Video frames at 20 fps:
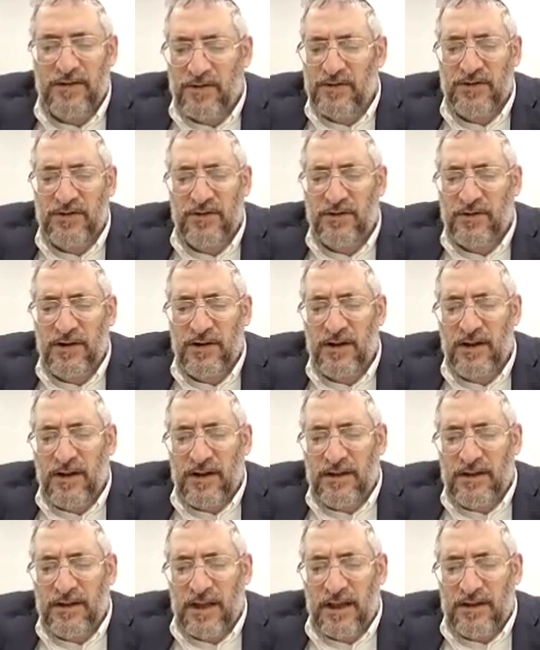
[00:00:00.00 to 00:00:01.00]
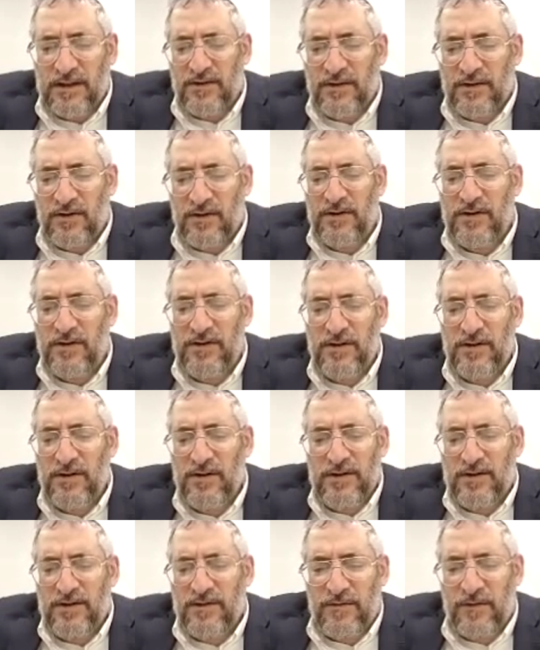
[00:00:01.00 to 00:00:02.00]
also not good
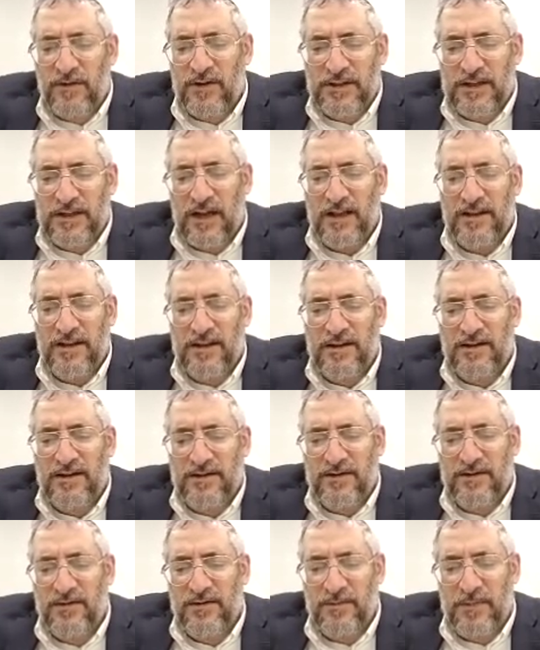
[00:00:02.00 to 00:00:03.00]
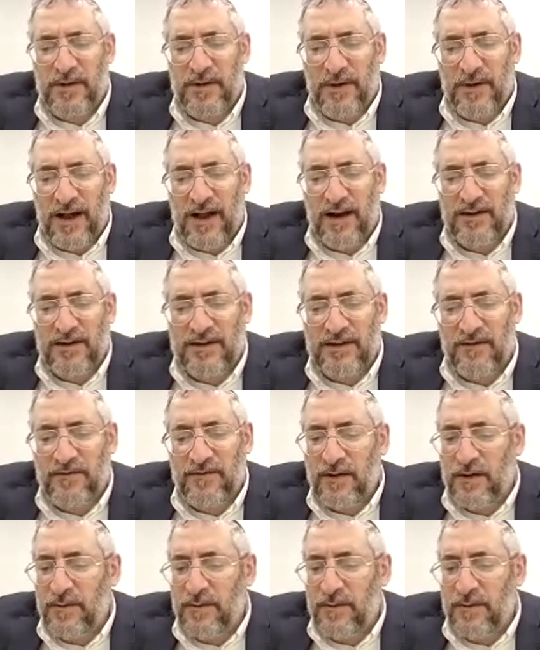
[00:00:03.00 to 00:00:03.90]
for a tzaddik to be ma'anish.